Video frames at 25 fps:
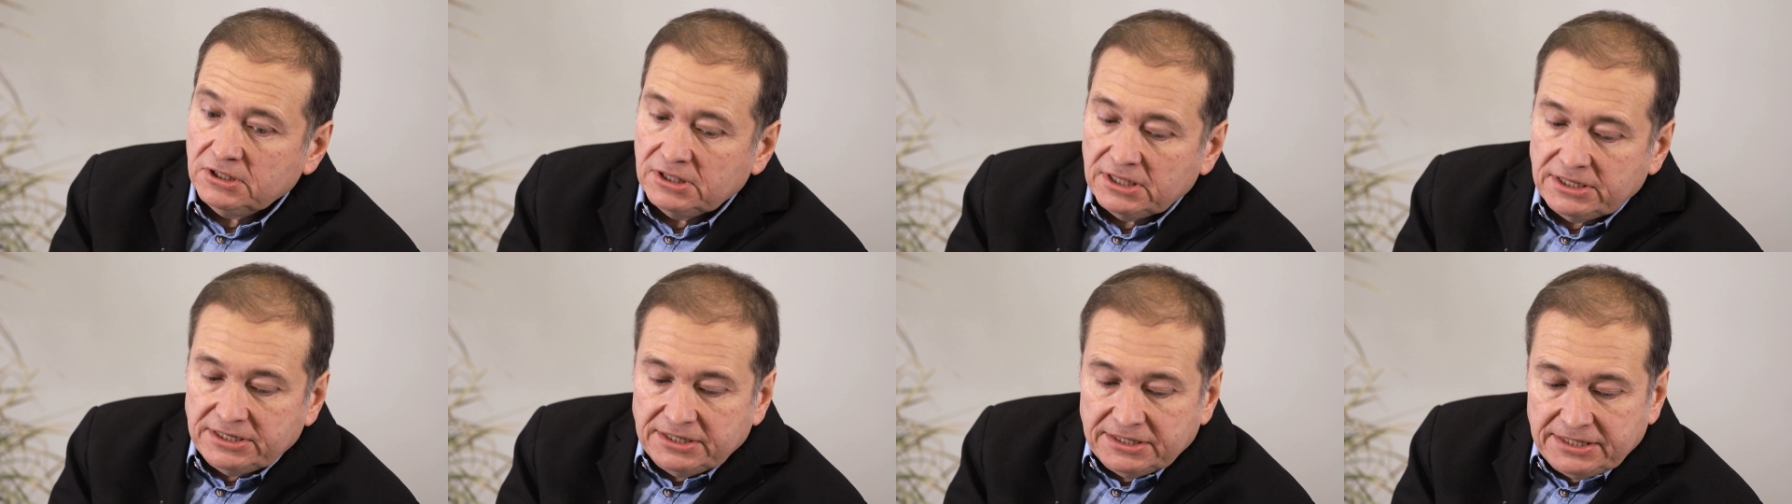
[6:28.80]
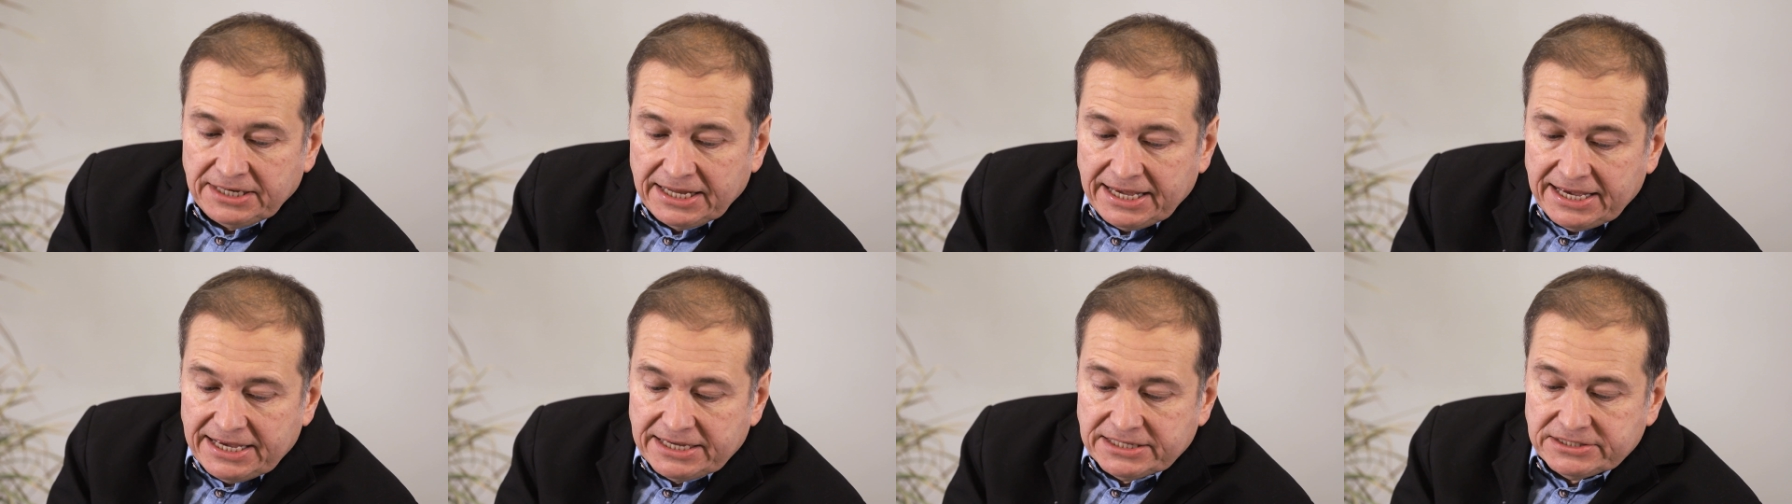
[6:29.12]
that
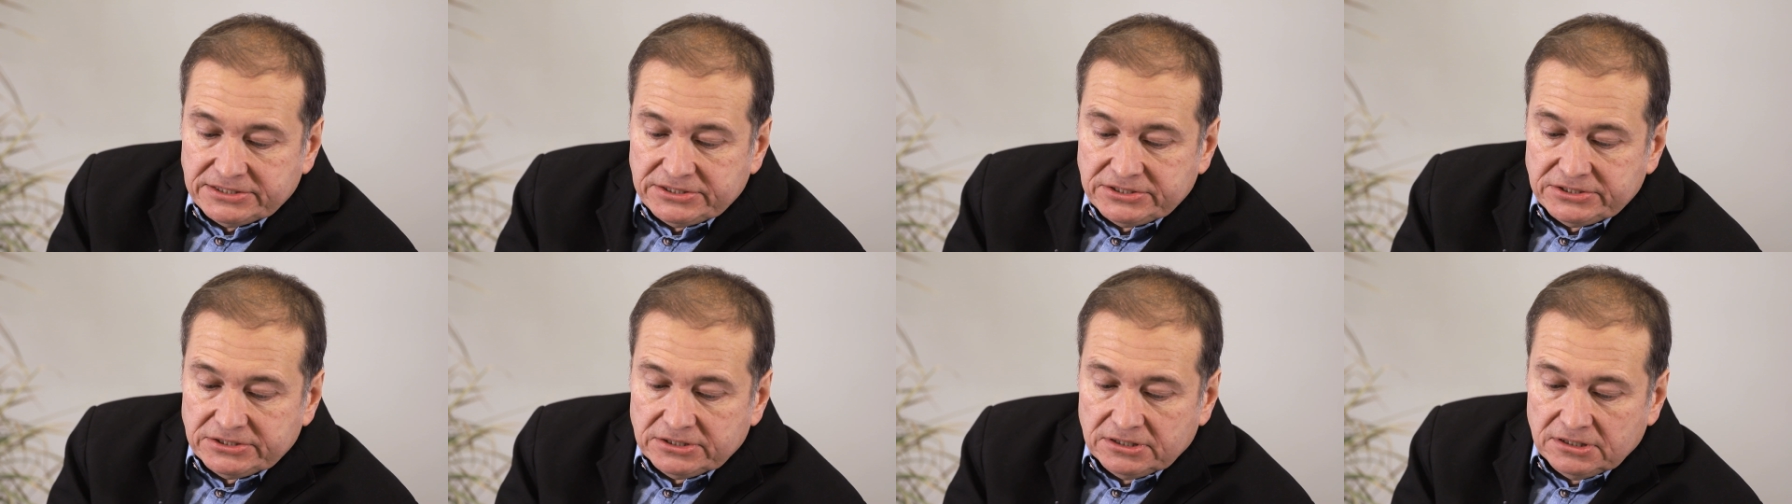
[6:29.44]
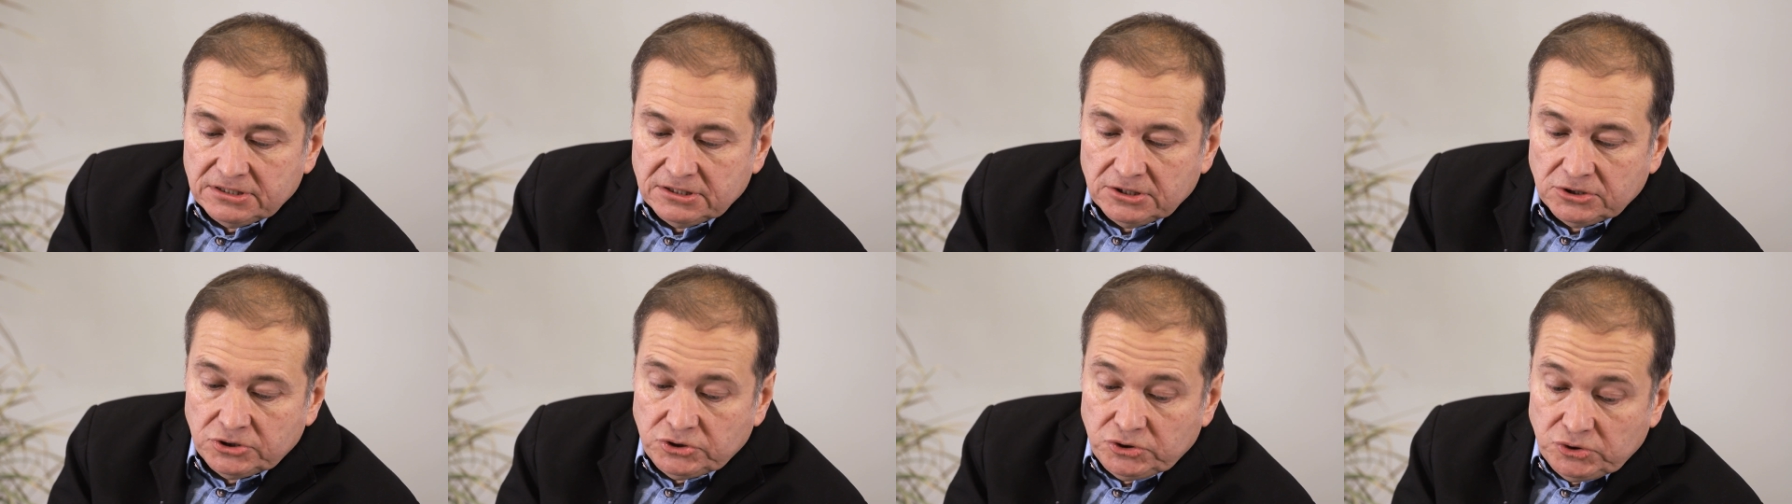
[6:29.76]
it has
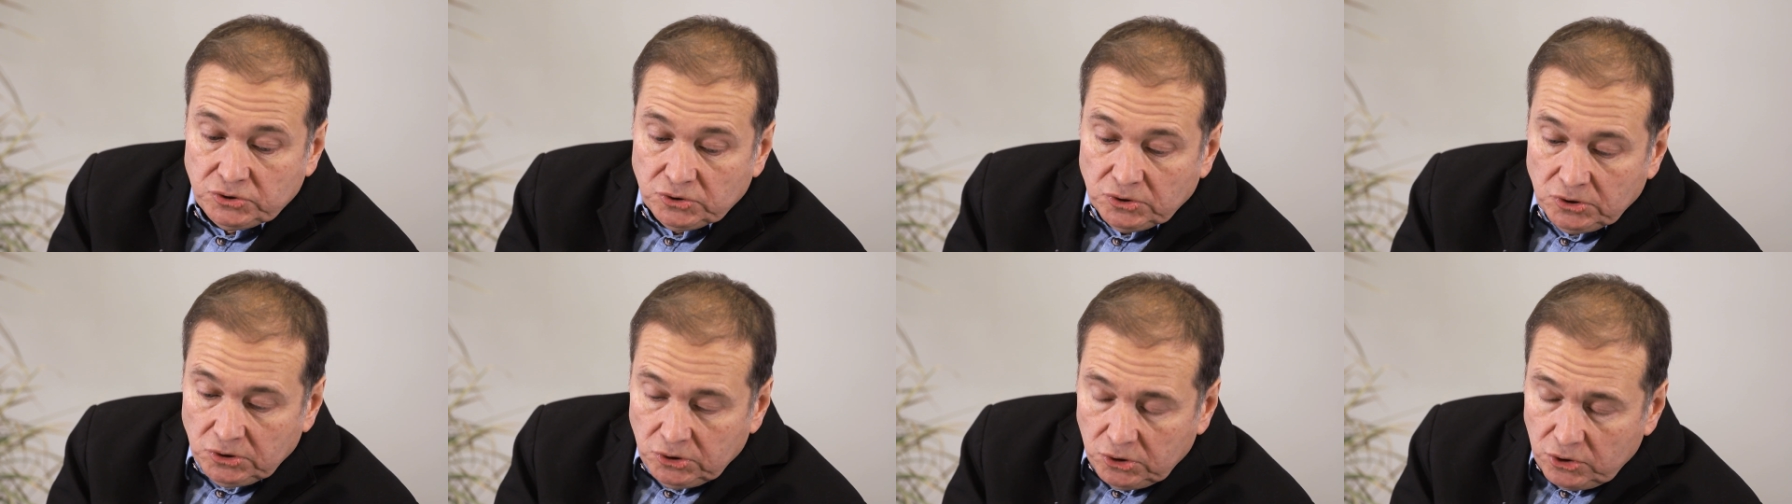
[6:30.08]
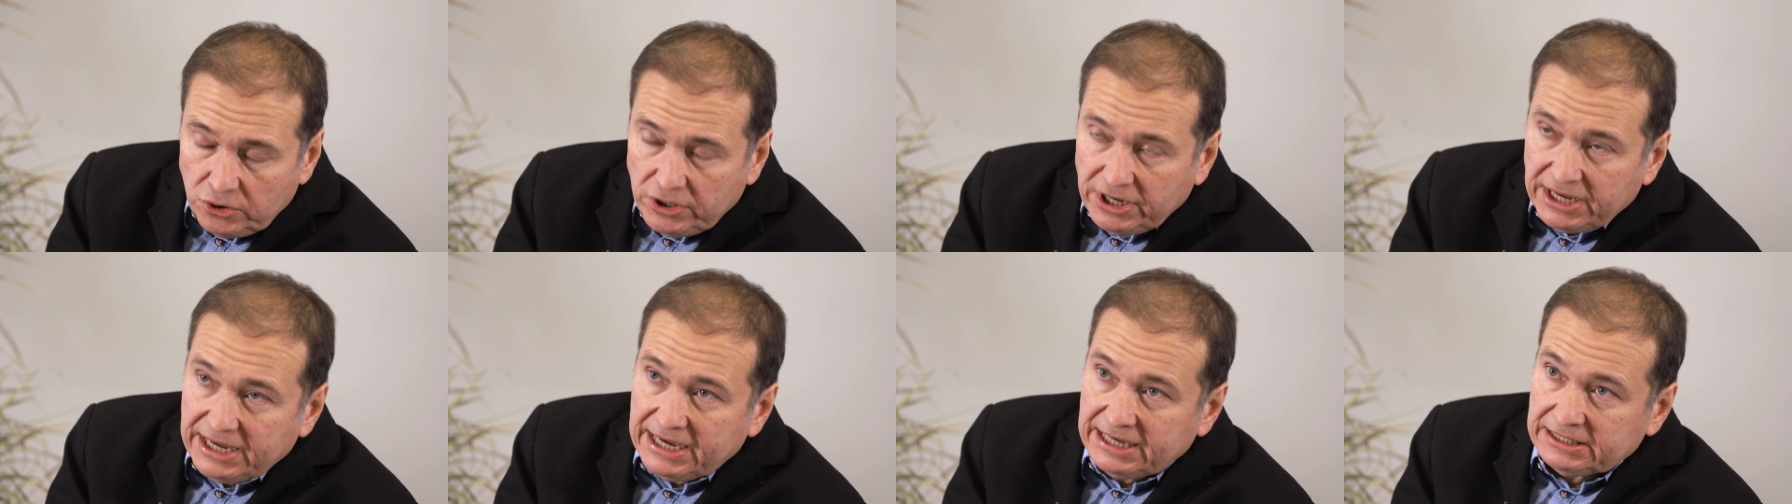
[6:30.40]
to
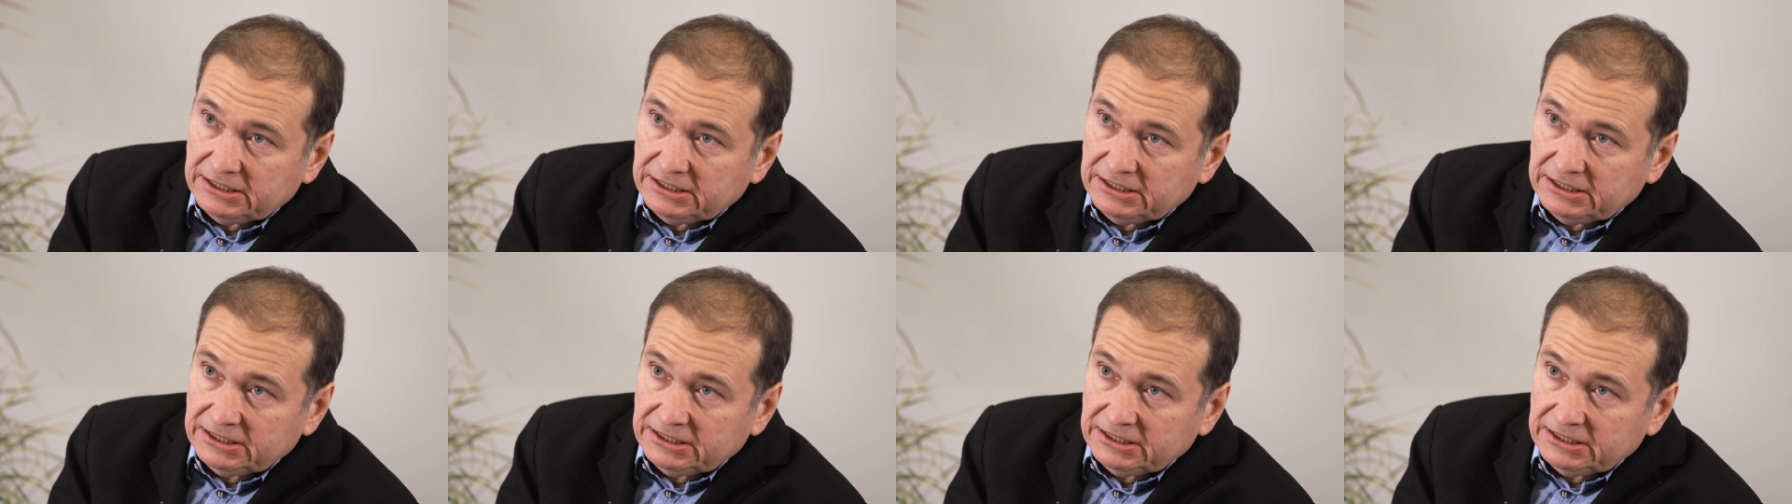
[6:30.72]
look